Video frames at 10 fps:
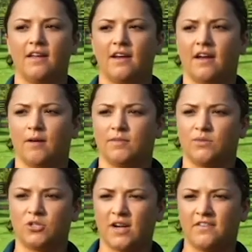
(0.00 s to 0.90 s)
So
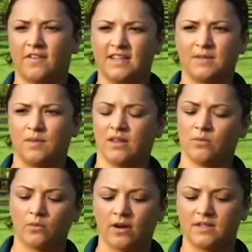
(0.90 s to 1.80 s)
we tried to find something
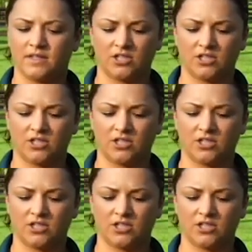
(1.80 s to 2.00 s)
that worked.